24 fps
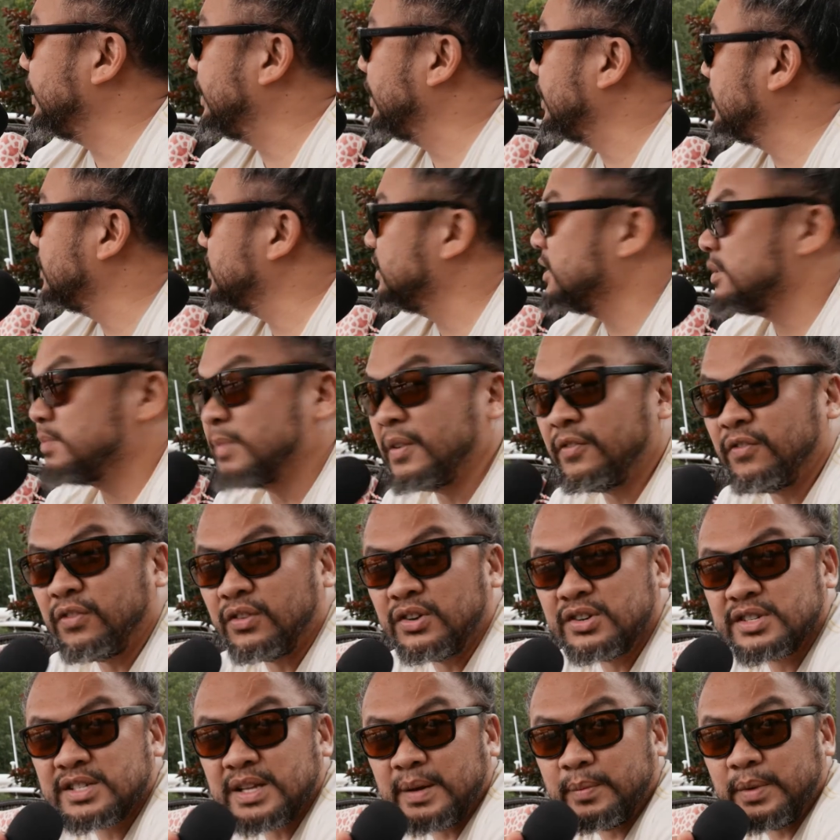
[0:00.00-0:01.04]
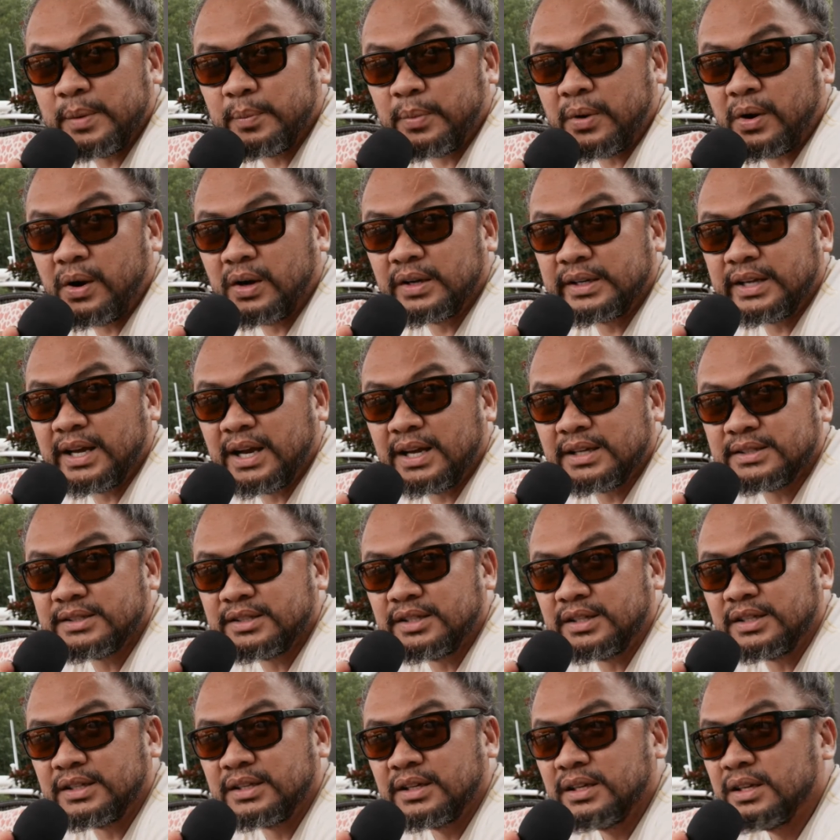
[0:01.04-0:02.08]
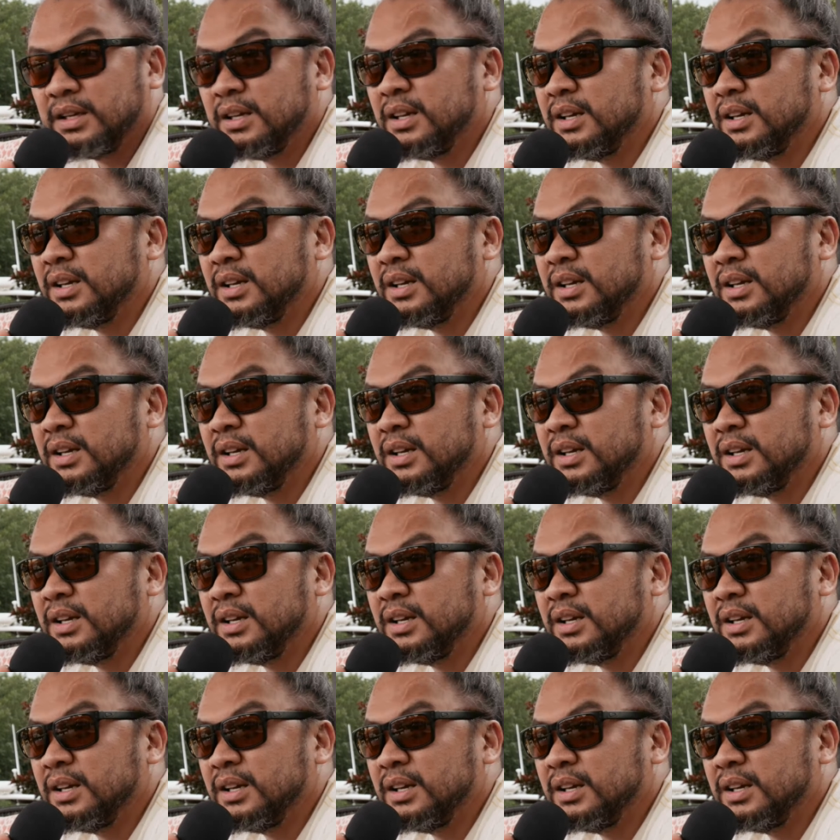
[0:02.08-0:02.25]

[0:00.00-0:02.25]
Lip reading: air. This is my first time in podcasting